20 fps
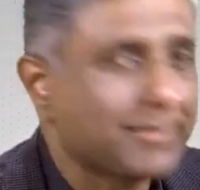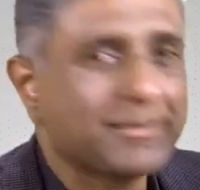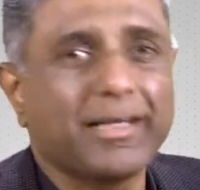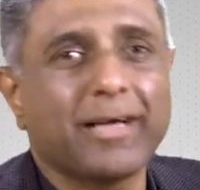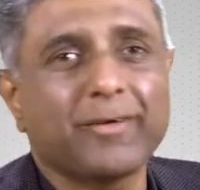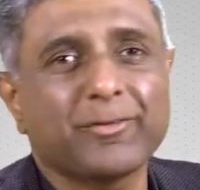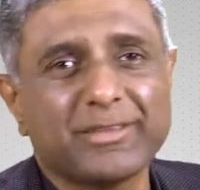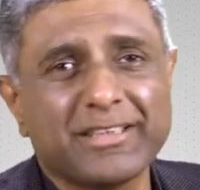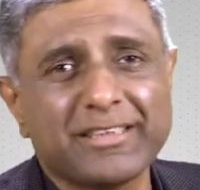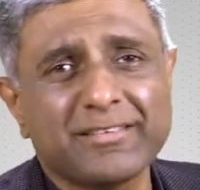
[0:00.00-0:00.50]

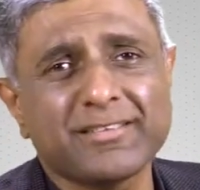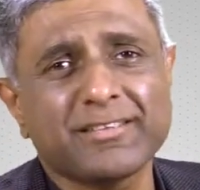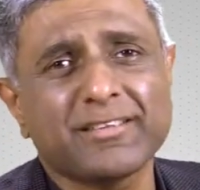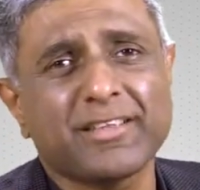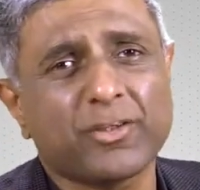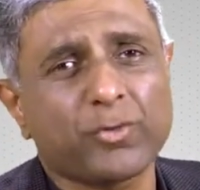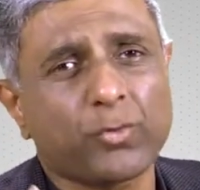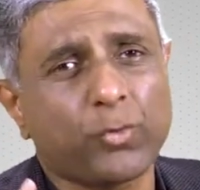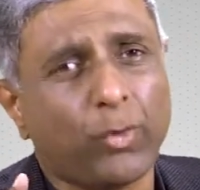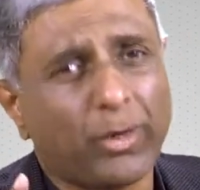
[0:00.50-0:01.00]
Now, this is
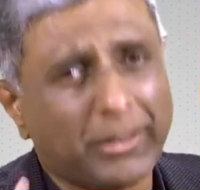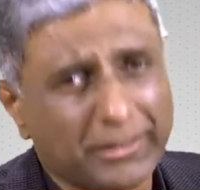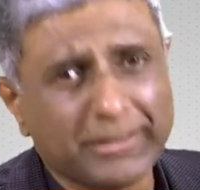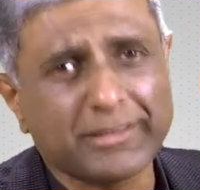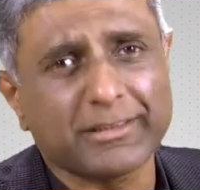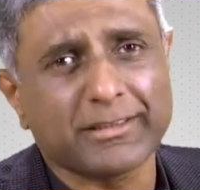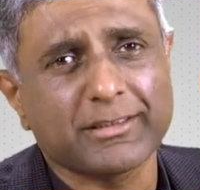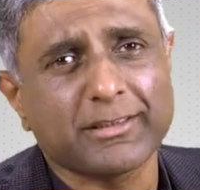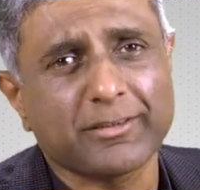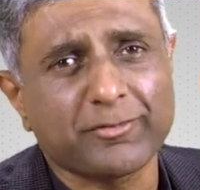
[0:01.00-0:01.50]
a
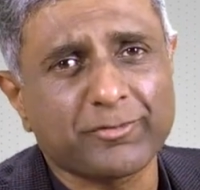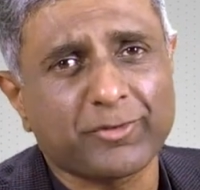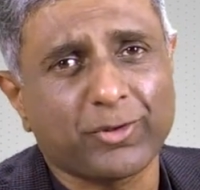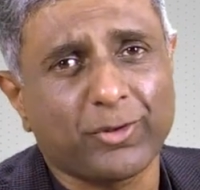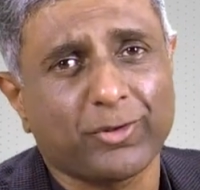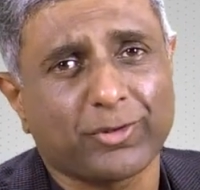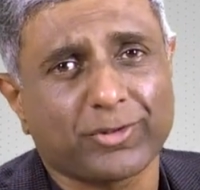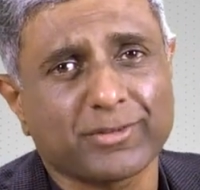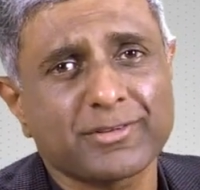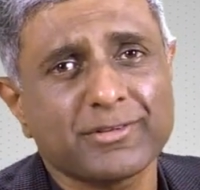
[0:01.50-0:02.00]
quantitative
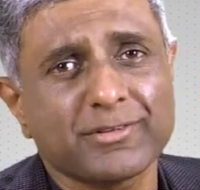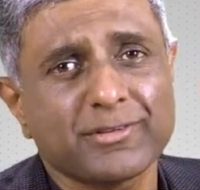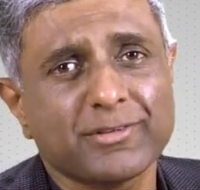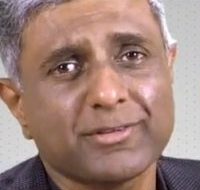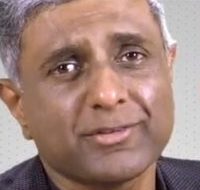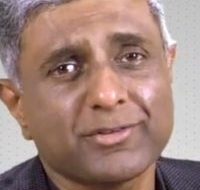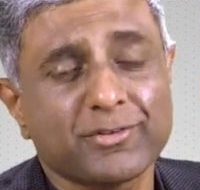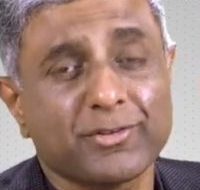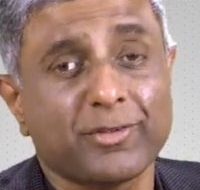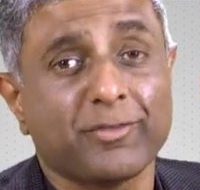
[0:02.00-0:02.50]
course,
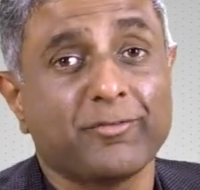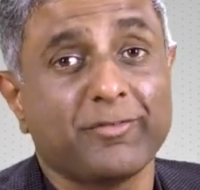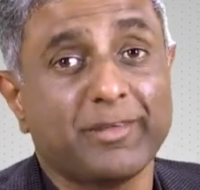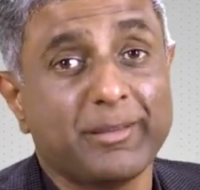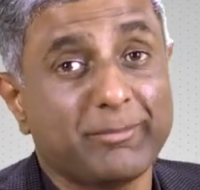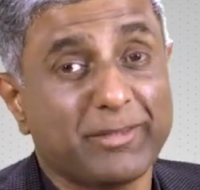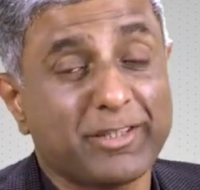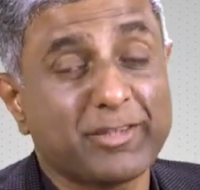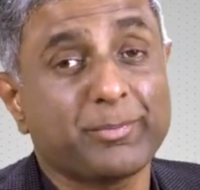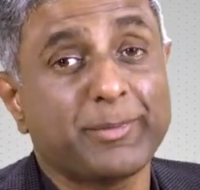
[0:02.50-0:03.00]
so we
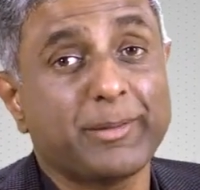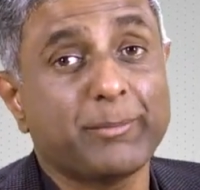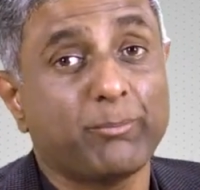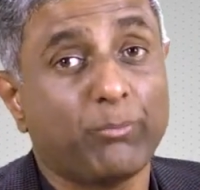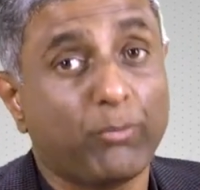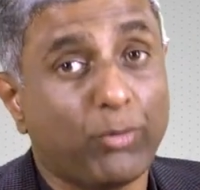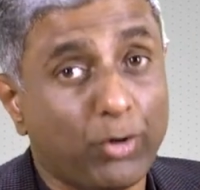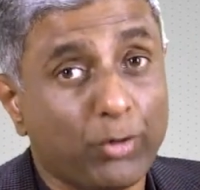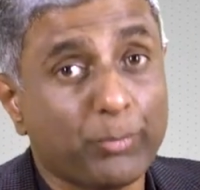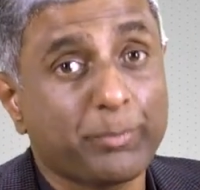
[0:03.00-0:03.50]
must be
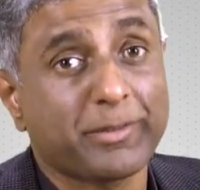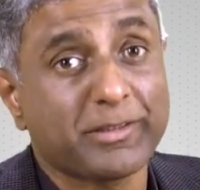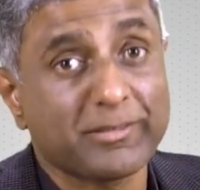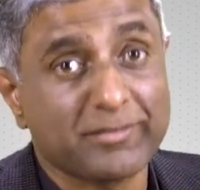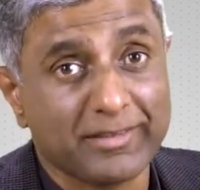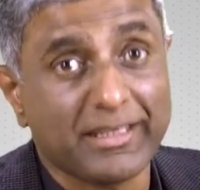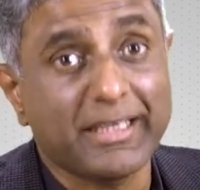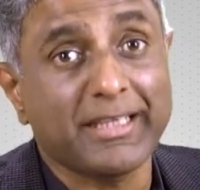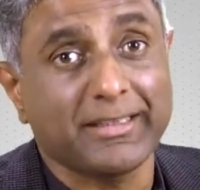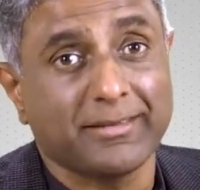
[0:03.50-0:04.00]
more
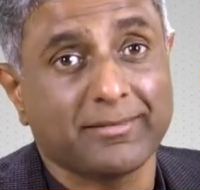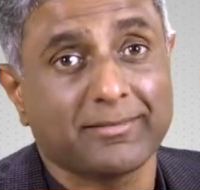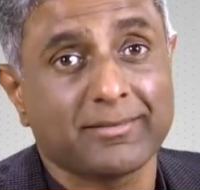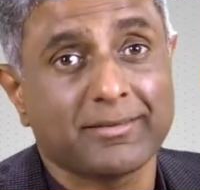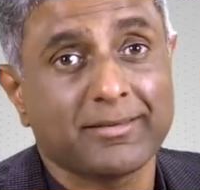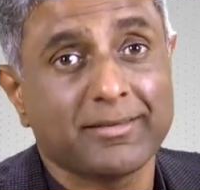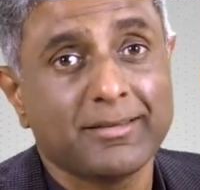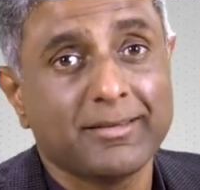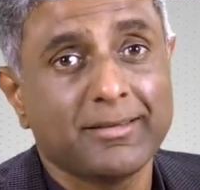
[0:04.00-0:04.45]
precise.